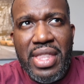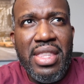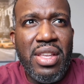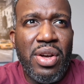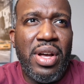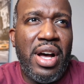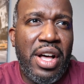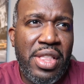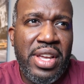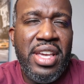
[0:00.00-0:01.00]
The
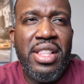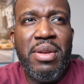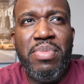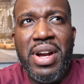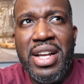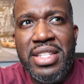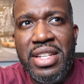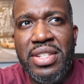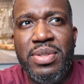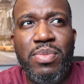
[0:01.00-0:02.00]
other healing
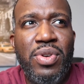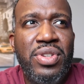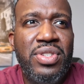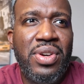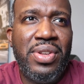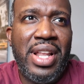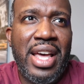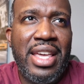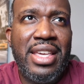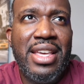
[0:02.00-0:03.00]
process is more so
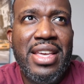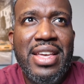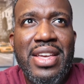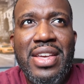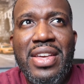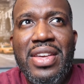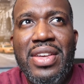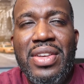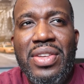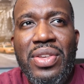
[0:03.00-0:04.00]
like
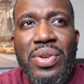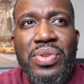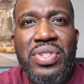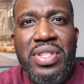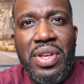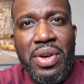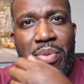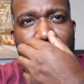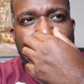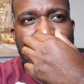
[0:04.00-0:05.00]
you
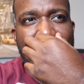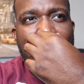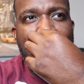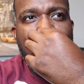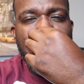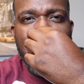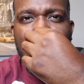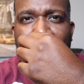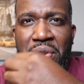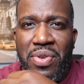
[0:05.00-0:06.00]
still might have
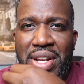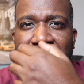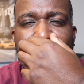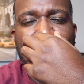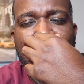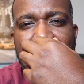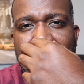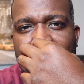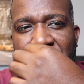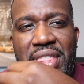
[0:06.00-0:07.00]
like crusting and
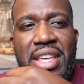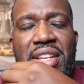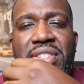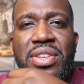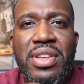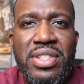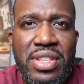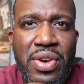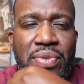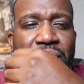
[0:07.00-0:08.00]
stuff in there, so you're
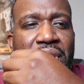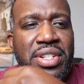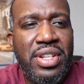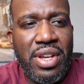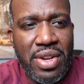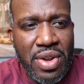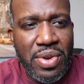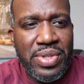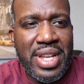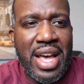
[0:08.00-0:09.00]
still flushing your
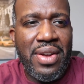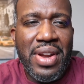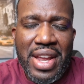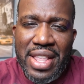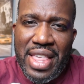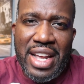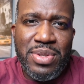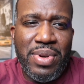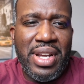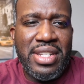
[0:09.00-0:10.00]
nose out.
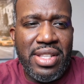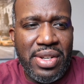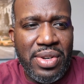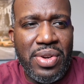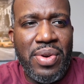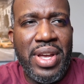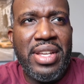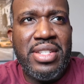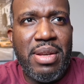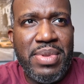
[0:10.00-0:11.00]
That's where it gets a little
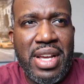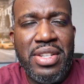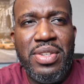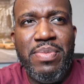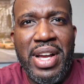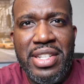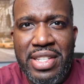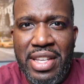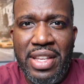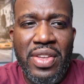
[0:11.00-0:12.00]
annoying. Sometimes you might
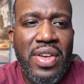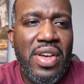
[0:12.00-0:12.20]
see